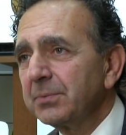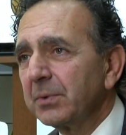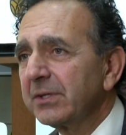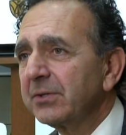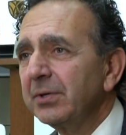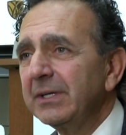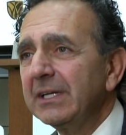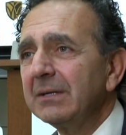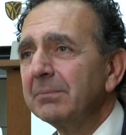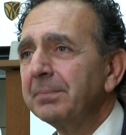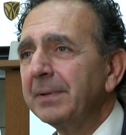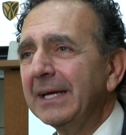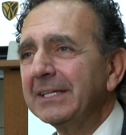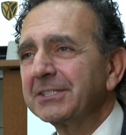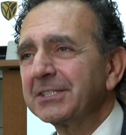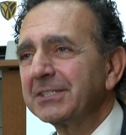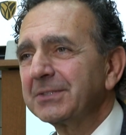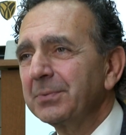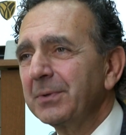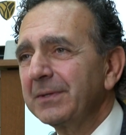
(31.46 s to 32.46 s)
we're treating
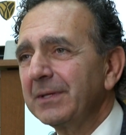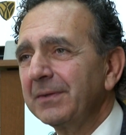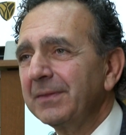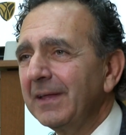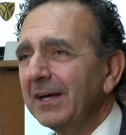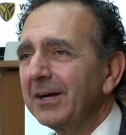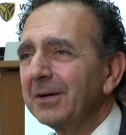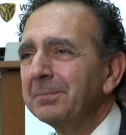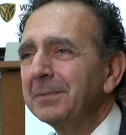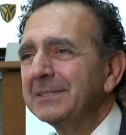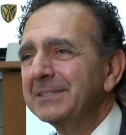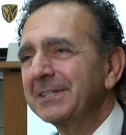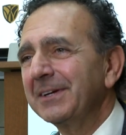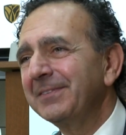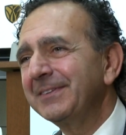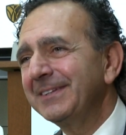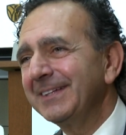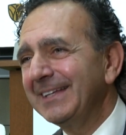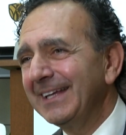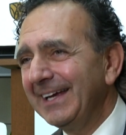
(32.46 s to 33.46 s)
patients with the therapies
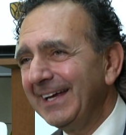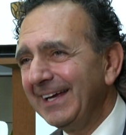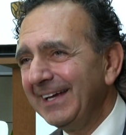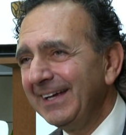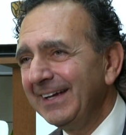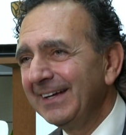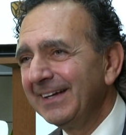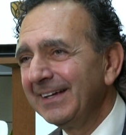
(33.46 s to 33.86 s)
of today.